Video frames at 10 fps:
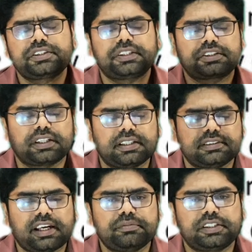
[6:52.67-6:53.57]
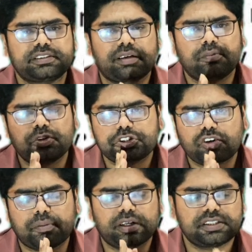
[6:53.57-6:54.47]
restriction enzymes, these are most
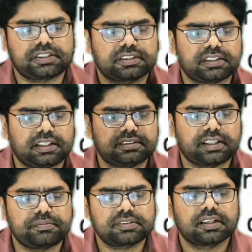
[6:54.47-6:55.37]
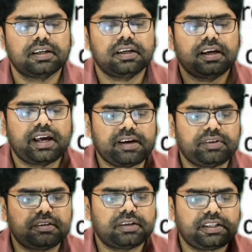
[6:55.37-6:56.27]
common restriction enzymes
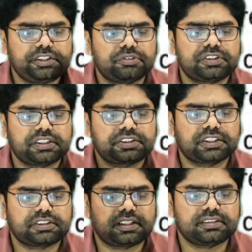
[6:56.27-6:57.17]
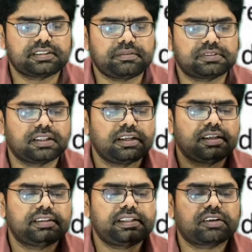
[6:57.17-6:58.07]
available in used restriction enzymes.
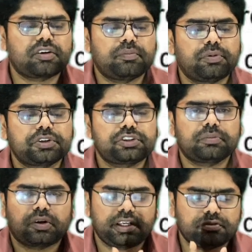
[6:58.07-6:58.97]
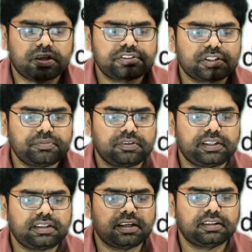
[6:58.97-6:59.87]
They are composed of only one
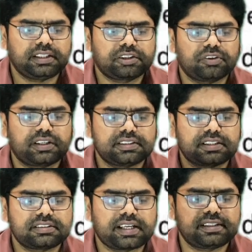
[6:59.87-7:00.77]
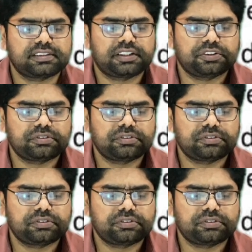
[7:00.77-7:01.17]
subunit. The recognition sites are